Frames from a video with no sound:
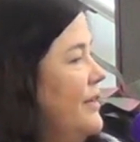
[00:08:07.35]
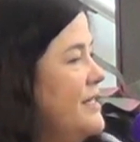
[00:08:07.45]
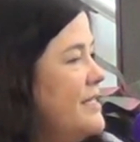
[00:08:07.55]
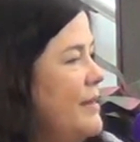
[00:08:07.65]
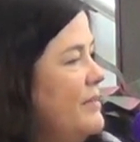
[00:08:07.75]

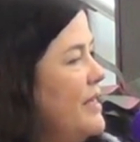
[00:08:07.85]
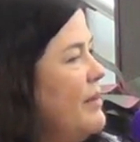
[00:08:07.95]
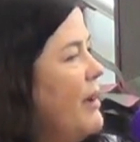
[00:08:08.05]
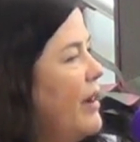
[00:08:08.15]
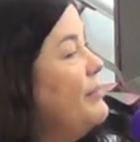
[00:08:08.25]
something
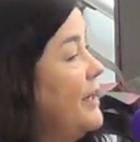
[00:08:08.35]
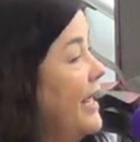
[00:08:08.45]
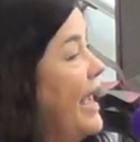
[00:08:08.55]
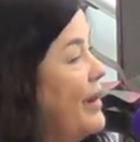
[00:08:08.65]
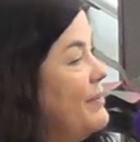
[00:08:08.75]
about being
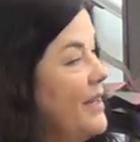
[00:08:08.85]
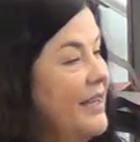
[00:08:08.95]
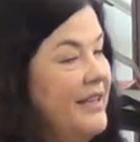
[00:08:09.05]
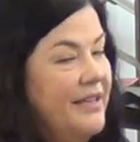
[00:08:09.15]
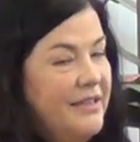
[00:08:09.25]
happy.
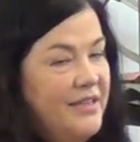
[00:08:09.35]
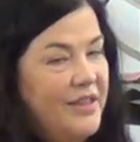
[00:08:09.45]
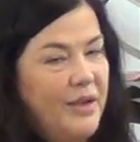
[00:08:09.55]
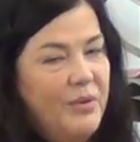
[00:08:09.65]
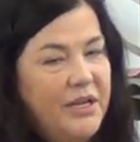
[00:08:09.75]
You
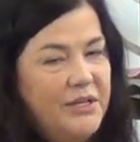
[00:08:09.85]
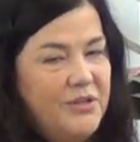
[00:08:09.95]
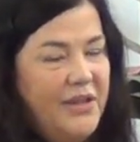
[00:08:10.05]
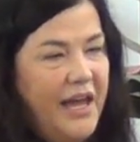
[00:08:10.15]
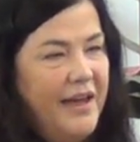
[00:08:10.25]
think we could
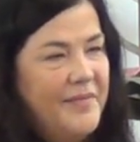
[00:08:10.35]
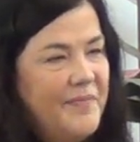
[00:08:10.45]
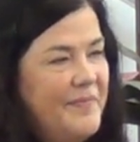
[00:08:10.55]
do that?